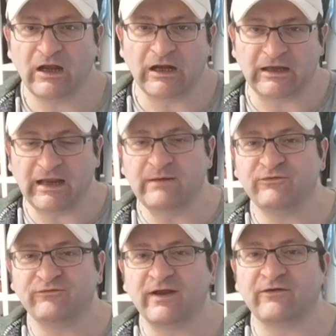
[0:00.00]
The
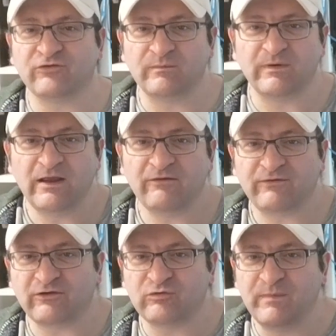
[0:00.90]
game's
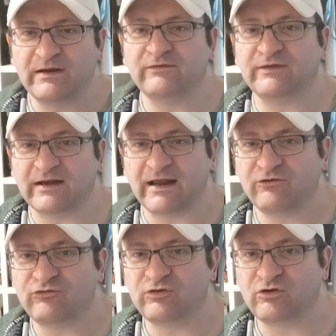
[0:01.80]
flexibility
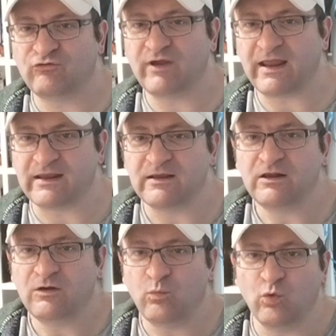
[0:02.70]
allows you to create
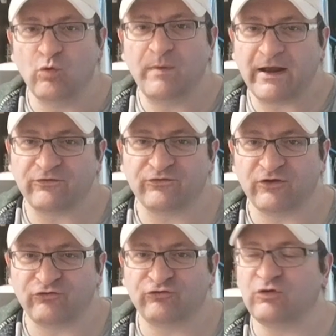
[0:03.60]
warbands
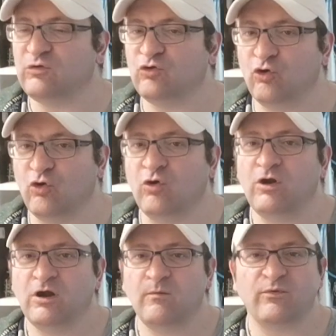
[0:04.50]
that suit your
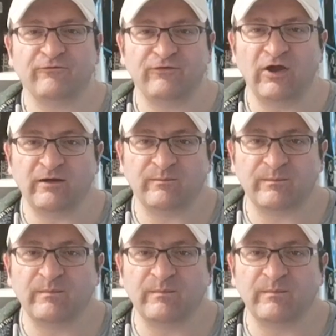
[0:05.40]
preferred